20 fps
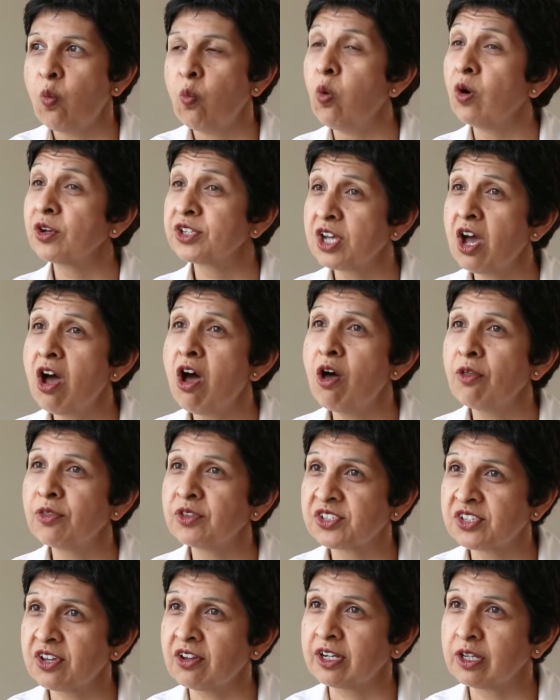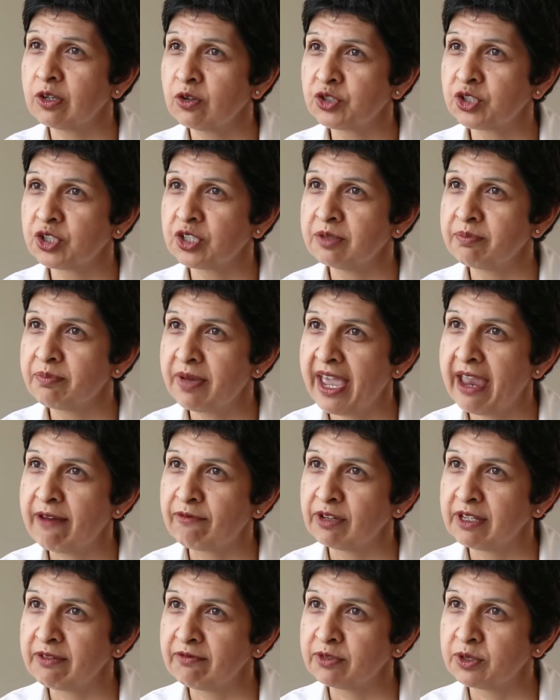What are the psychological and
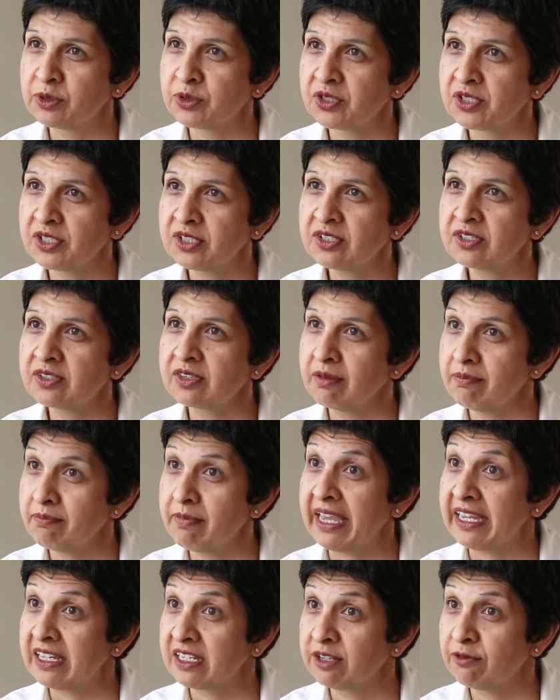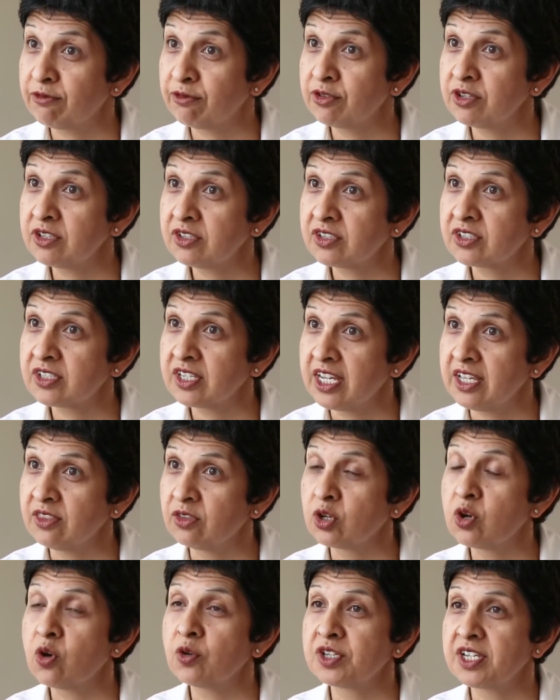behavioural influences that make a difference in the
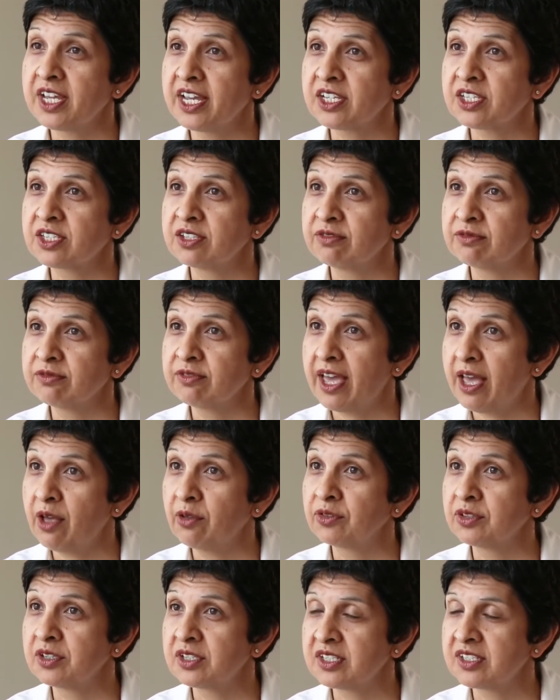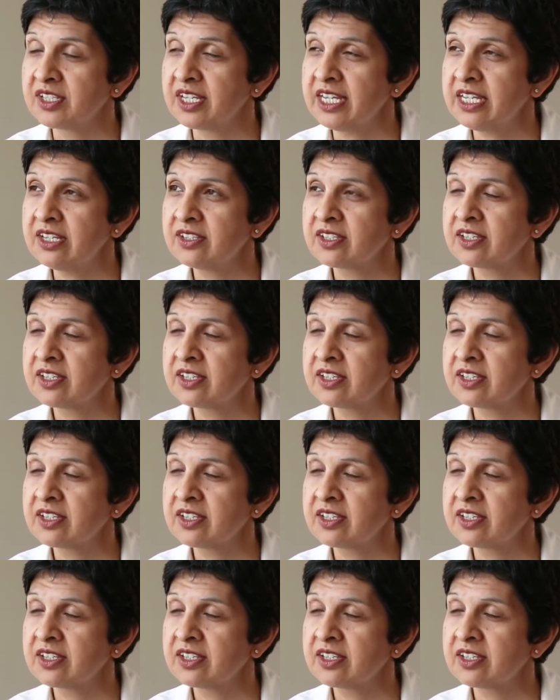context of health and disease?